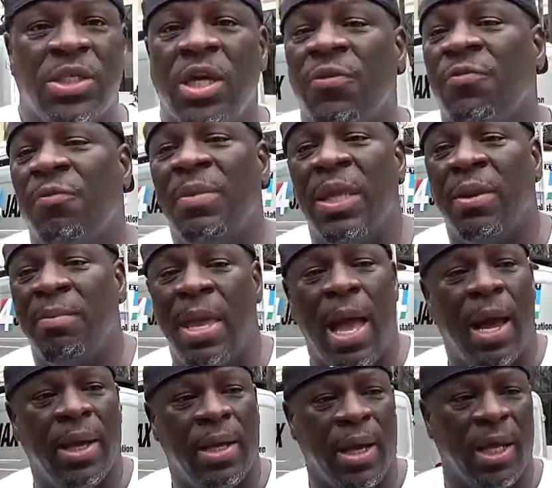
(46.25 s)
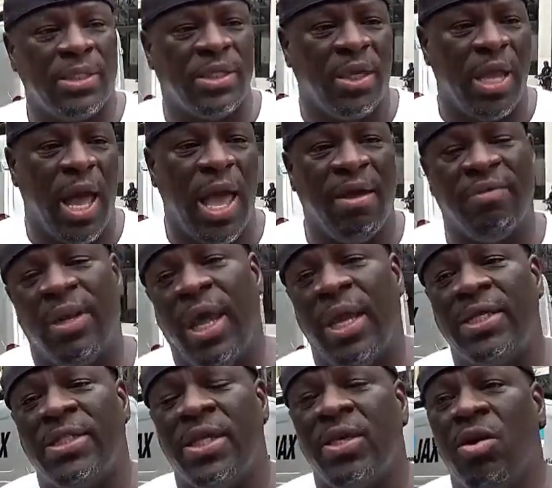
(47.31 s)
good for me to be out here. I tell you, I have a
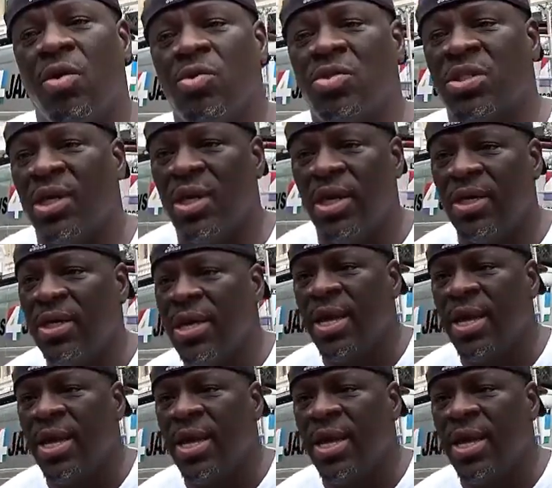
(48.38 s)
19-year-old son,